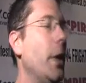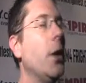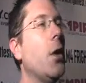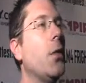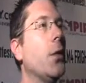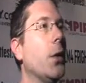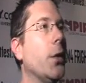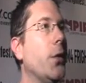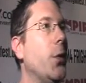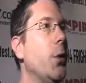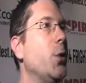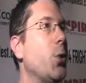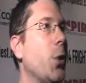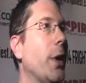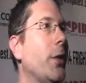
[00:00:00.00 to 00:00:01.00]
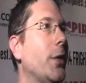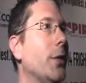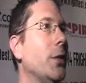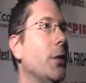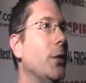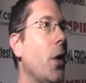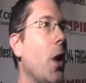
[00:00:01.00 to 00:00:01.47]
meet over a few drinks
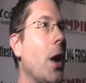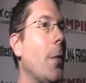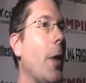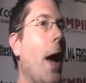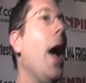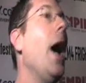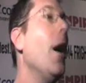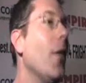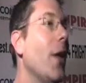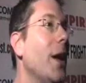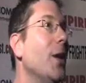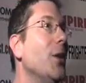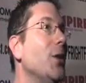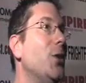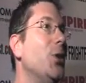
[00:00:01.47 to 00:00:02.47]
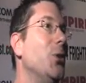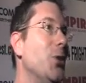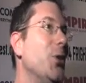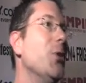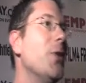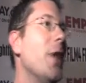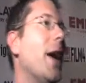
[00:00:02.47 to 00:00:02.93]
and talk about how the hell did you
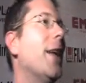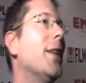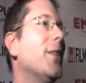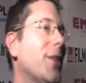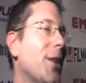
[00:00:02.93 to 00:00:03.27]
do that.